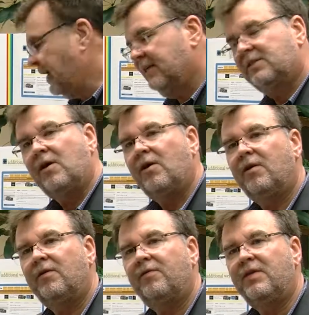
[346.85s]
has
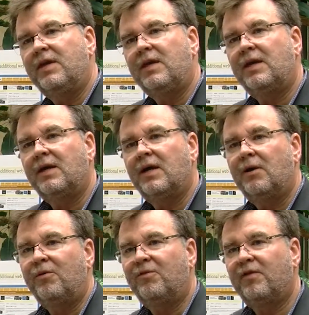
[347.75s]
all of the,
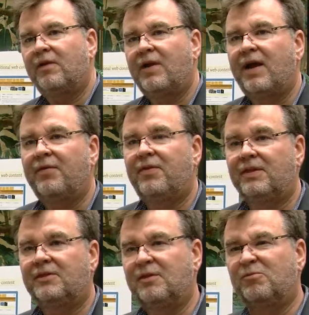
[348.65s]
we figured out
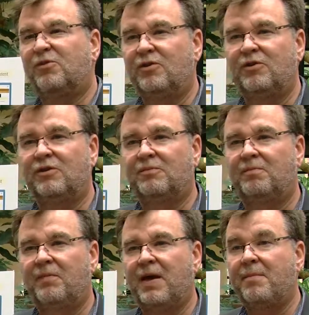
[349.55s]
that some students,
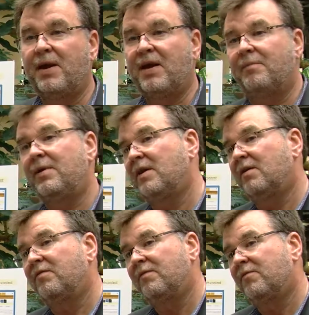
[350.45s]
that may not be
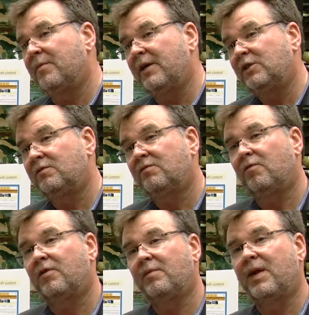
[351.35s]
enough information
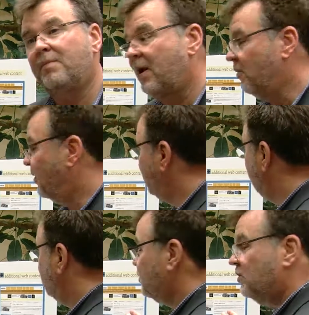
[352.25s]
for them. They may want
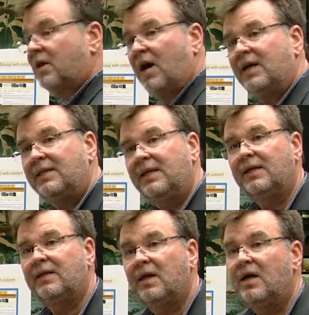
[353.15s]
additional
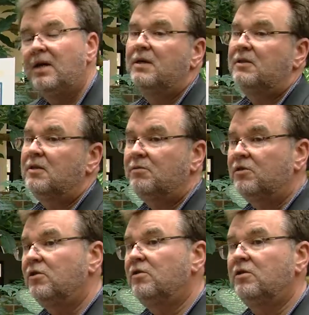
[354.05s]
content. Some
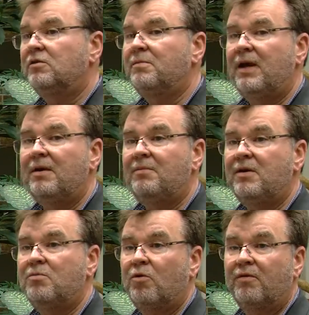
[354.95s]
students may
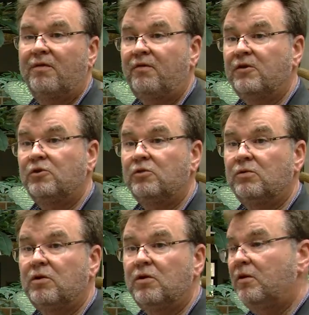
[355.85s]
be more of a
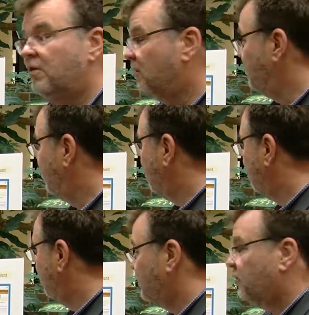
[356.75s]
visual learner, and
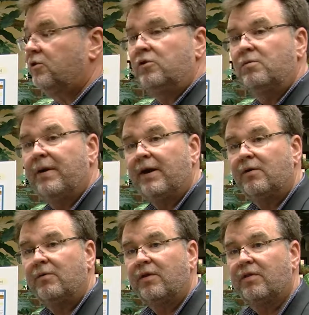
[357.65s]
they'll do
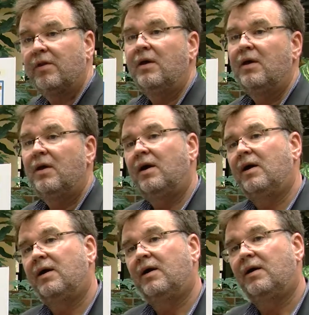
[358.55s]
better with
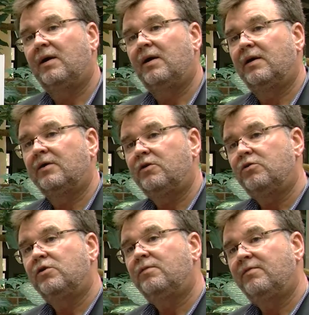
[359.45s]

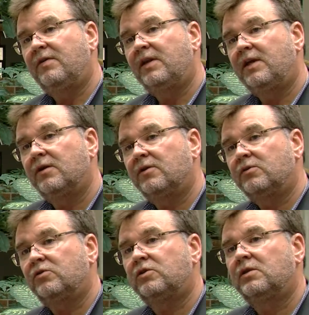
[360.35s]
YouTube
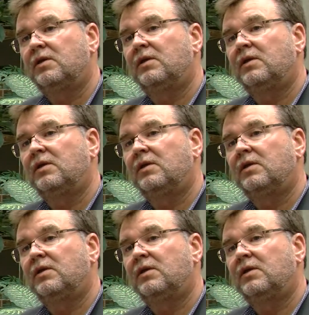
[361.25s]
videos.